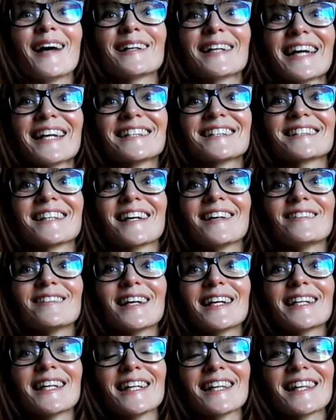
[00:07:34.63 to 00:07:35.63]
Okay, so
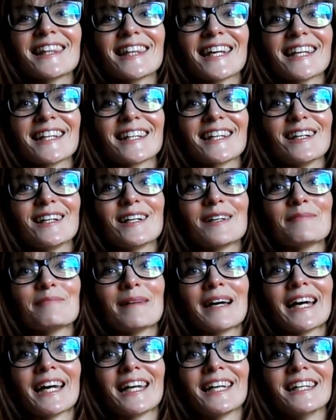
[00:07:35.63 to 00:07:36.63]
another thing that I
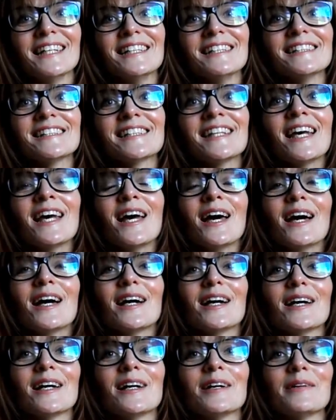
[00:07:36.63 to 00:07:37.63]
made
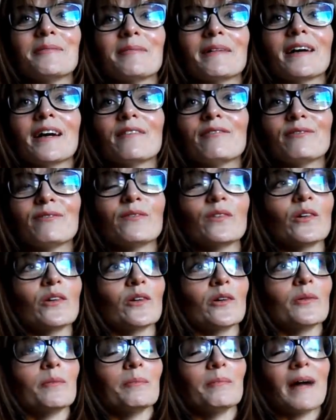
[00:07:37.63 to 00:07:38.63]

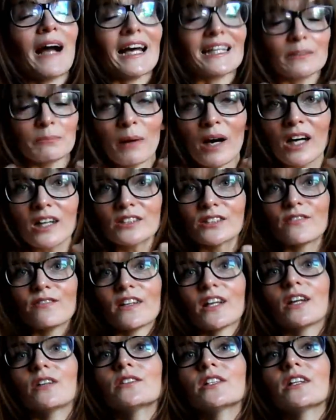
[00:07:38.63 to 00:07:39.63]
for as part of the
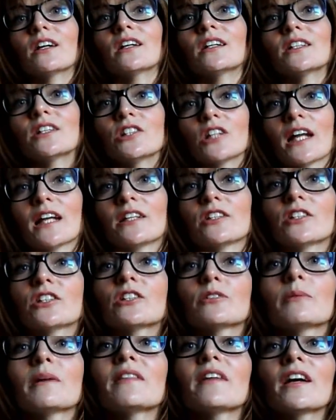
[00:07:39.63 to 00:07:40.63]
Cozy Cardi Challenge,
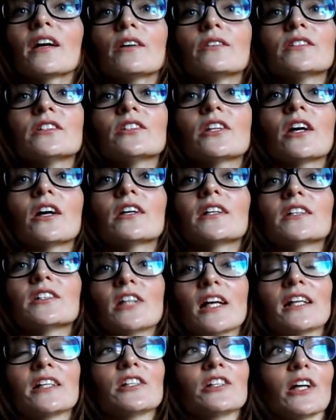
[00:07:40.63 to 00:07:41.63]
because when the Cozy Cardi
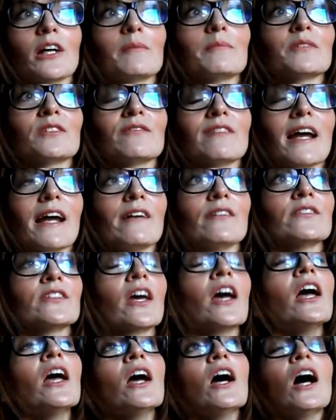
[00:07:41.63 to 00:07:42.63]
Challenge comes around,
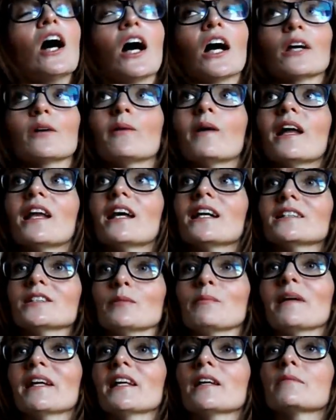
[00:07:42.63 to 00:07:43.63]
I quite like to
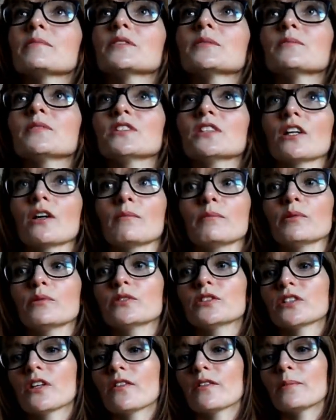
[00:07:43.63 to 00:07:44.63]
make up some
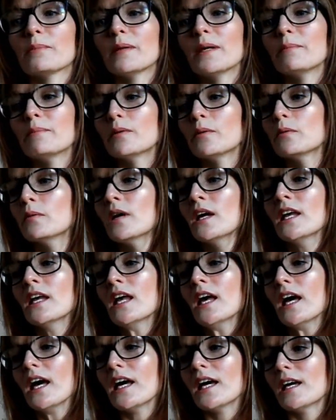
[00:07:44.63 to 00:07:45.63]
samples so that people
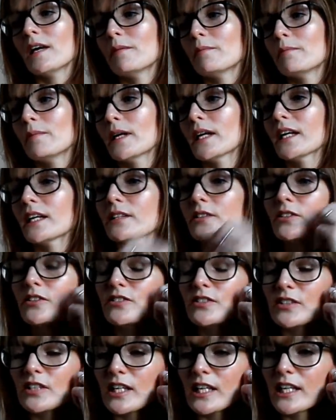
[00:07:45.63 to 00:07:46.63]
can
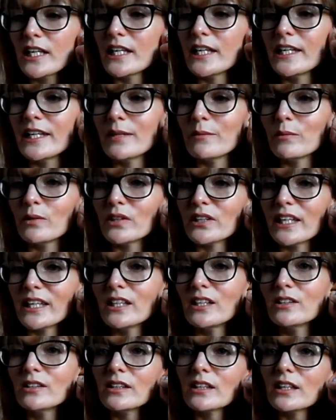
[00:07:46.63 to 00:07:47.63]
see what they
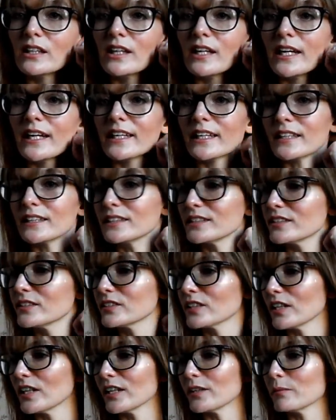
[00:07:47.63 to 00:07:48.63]
look like and
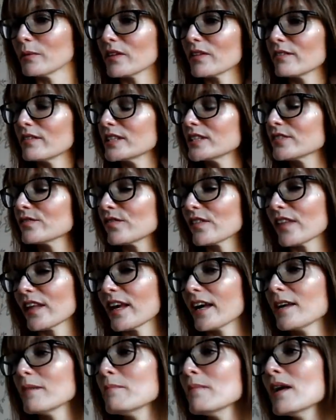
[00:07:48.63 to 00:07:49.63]
decide whether it's for
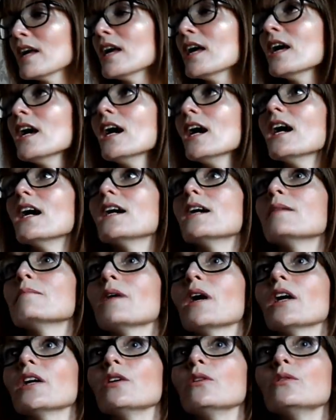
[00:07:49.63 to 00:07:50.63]
them.
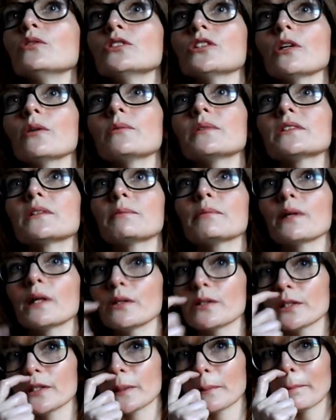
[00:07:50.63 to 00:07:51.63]
I also was
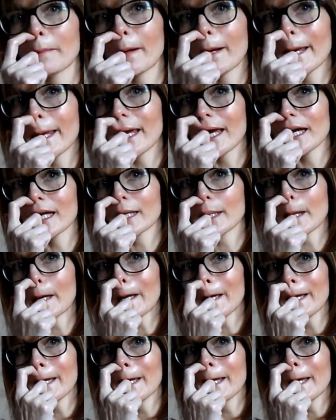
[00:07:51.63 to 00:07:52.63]
approached by
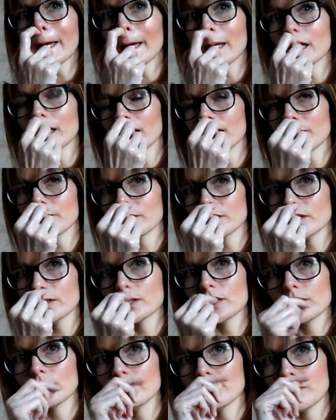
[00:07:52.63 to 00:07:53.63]
Agga to
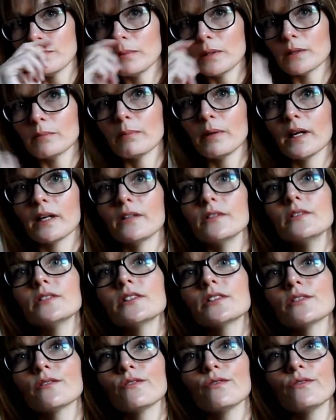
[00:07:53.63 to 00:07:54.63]
do a blog
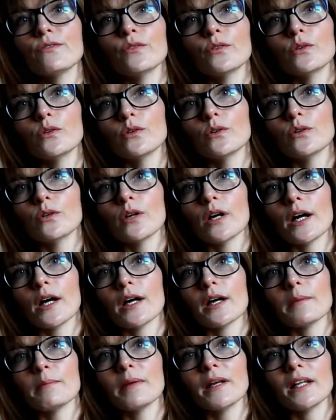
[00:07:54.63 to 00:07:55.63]
post for
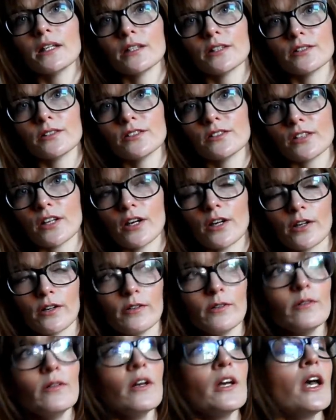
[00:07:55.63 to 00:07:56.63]
Pin and
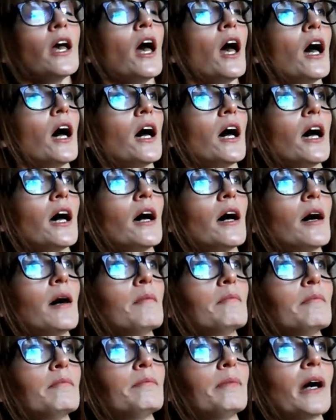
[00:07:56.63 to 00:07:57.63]
Sew,
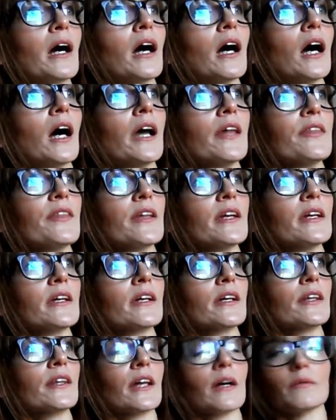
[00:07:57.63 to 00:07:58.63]
but I
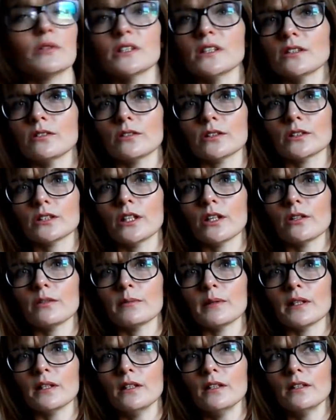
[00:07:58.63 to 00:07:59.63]
think that was in
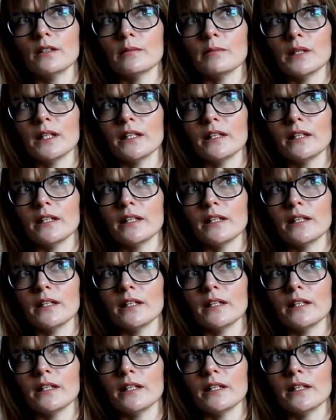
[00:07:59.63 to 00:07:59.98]
October, I